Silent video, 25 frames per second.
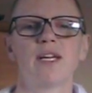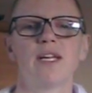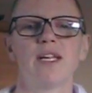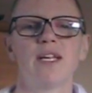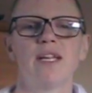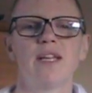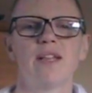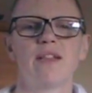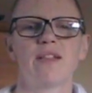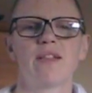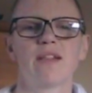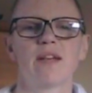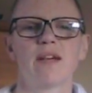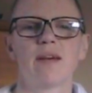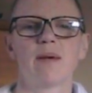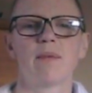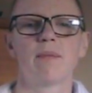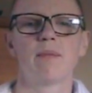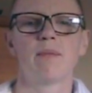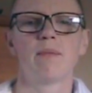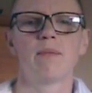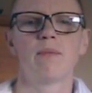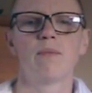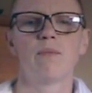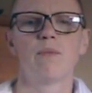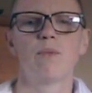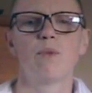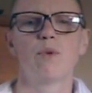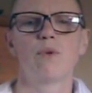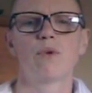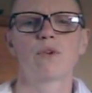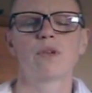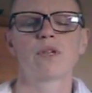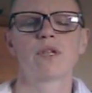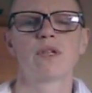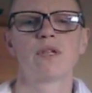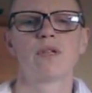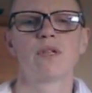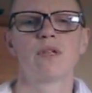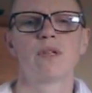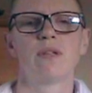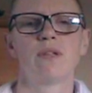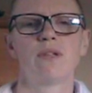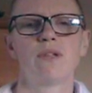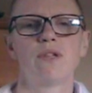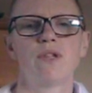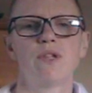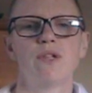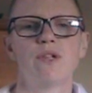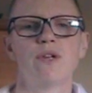He's walked
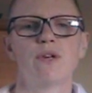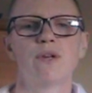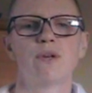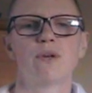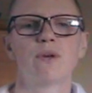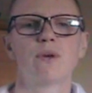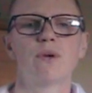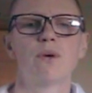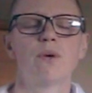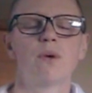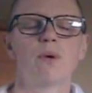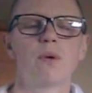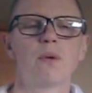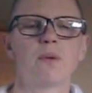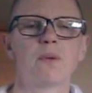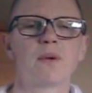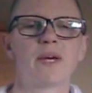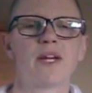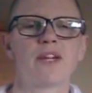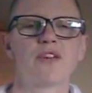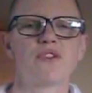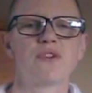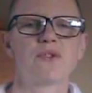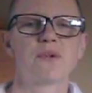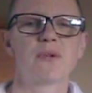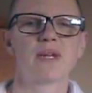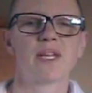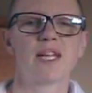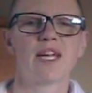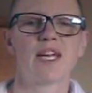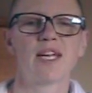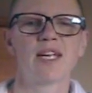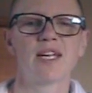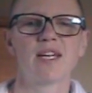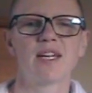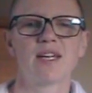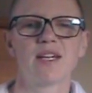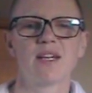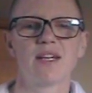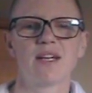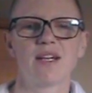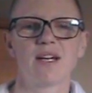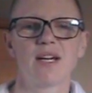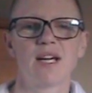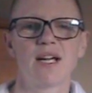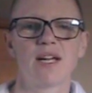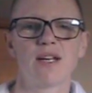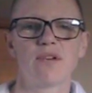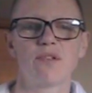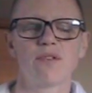Tudong all around Sri
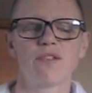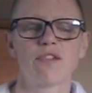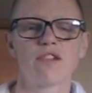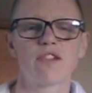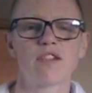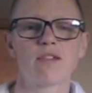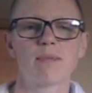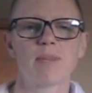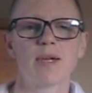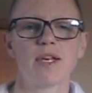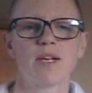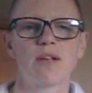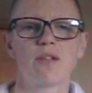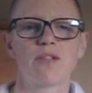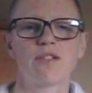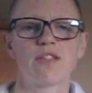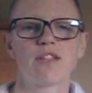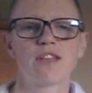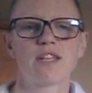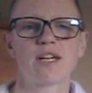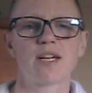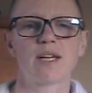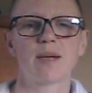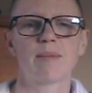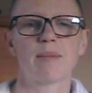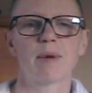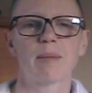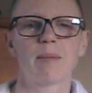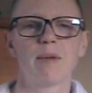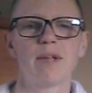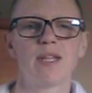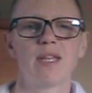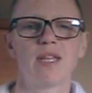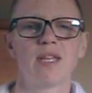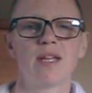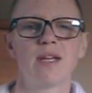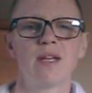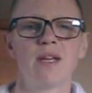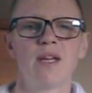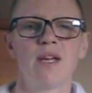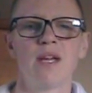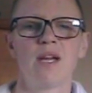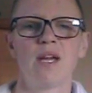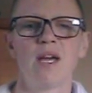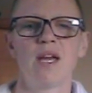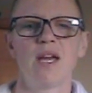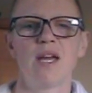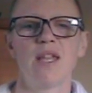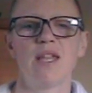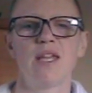Lanka, and also spent lots of time up in
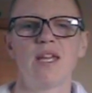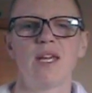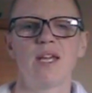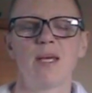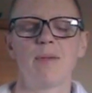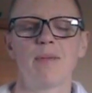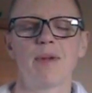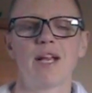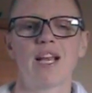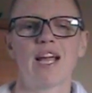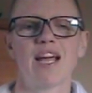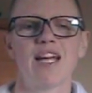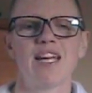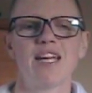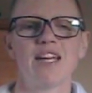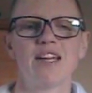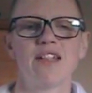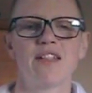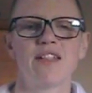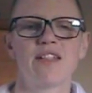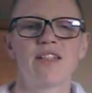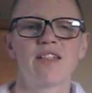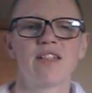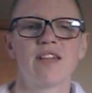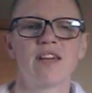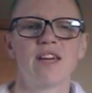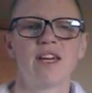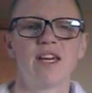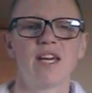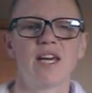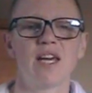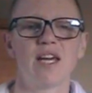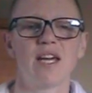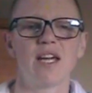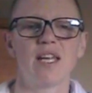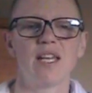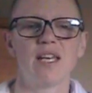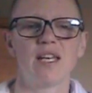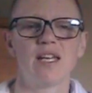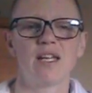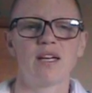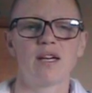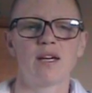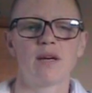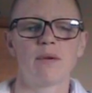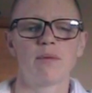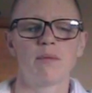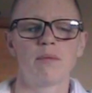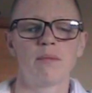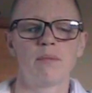the Himalayas,
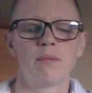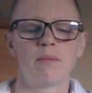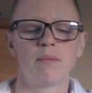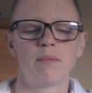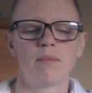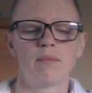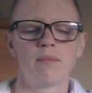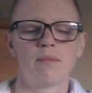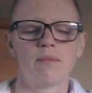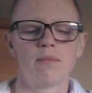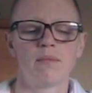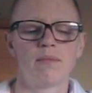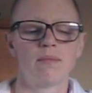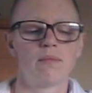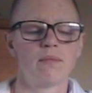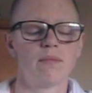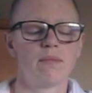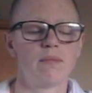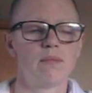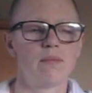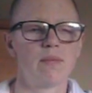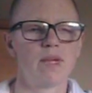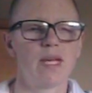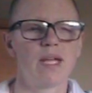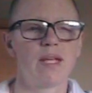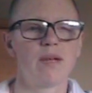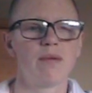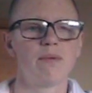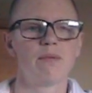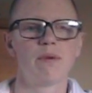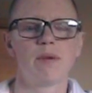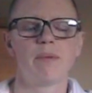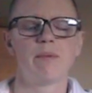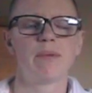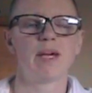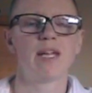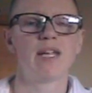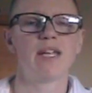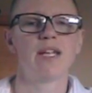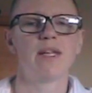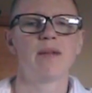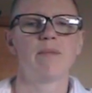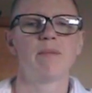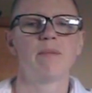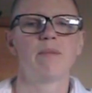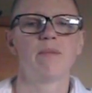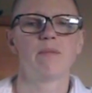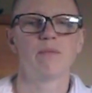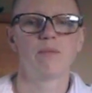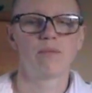and we met
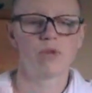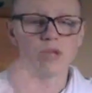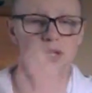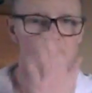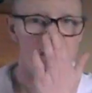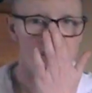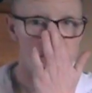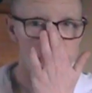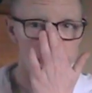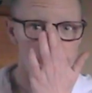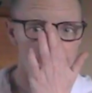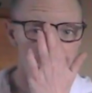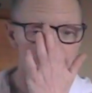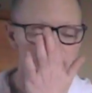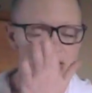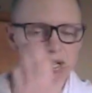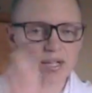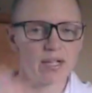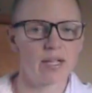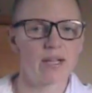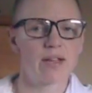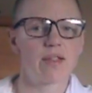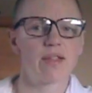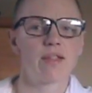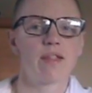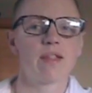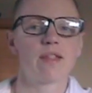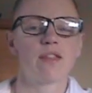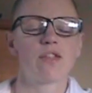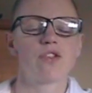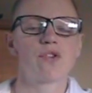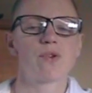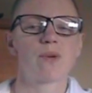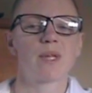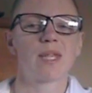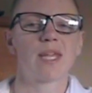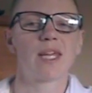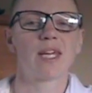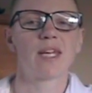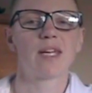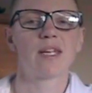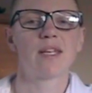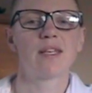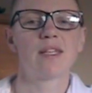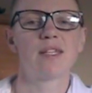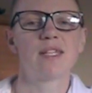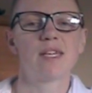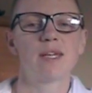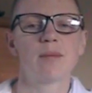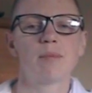him pretty much by chance at the Sri
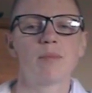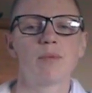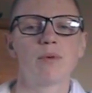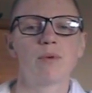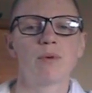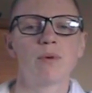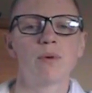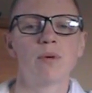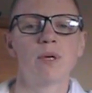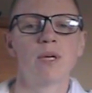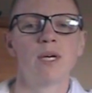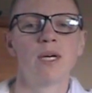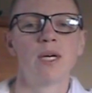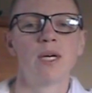Lankan temple.